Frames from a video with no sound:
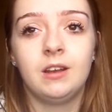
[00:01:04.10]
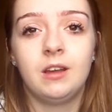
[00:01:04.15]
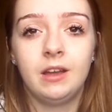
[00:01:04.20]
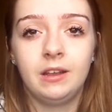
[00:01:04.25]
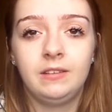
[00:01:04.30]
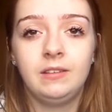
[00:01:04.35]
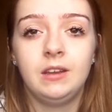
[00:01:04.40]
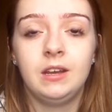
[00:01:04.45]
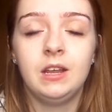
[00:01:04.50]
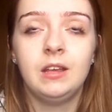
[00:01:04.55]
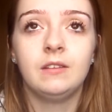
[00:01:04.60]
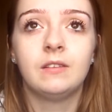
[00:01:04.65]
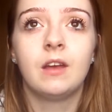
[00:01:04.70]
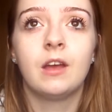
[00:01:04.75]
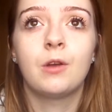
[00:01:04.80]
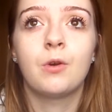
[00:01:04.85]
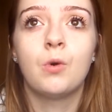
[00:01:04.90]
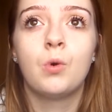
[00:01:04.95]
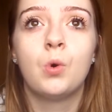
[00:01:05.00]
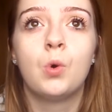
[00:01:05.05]
lighting is
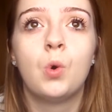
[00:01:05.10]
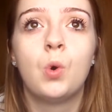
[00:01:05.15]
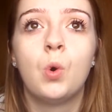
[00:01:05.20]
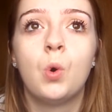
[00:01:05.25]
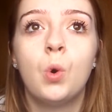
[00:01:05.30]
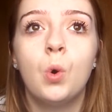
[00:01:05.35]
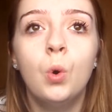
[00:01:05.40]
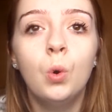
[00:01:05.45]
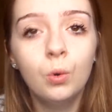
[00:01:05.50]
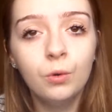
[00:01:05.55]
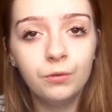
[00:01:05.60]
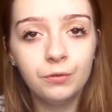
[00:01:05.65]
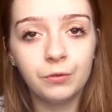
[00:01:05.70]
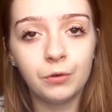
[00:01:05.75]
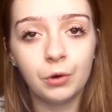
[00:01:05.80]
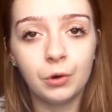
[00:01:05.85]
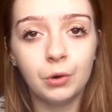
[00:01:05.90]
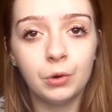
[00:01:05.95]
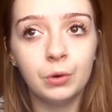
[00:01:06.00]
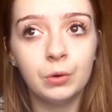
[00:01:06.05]
like
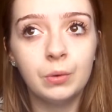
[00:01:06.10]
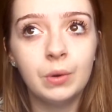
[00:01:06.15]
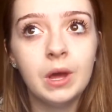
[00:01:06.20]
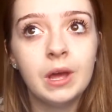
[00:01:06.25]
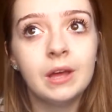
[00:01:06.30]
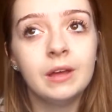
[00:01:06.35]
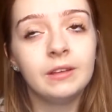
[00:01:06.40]
awful.